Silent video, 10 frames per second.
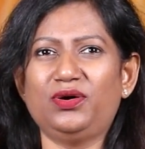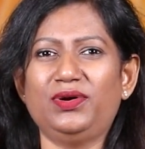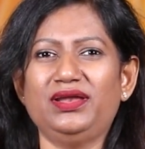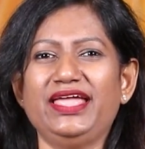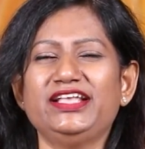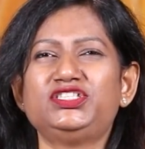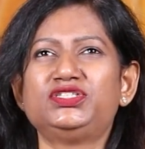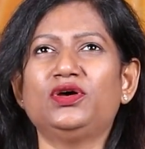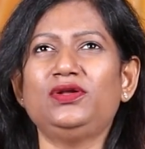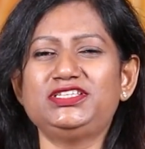or an
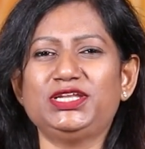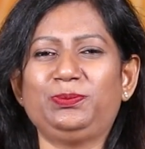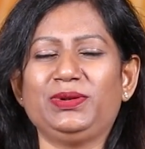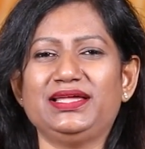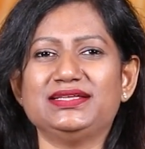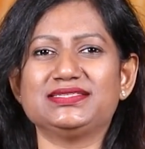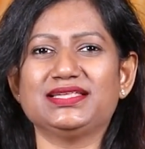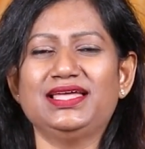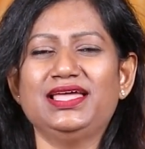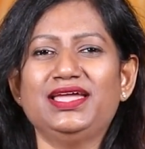exalted place.
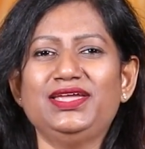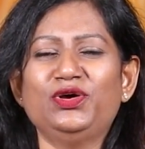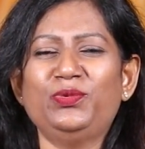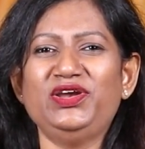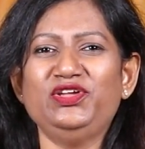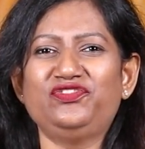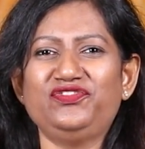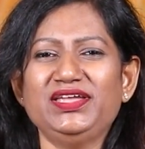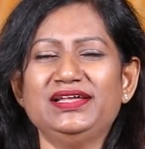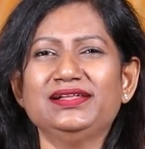You know where you
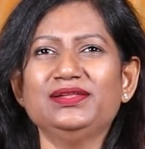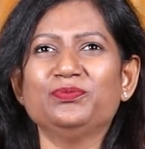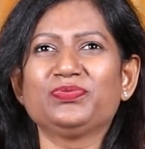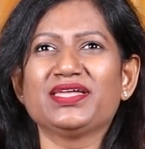feel?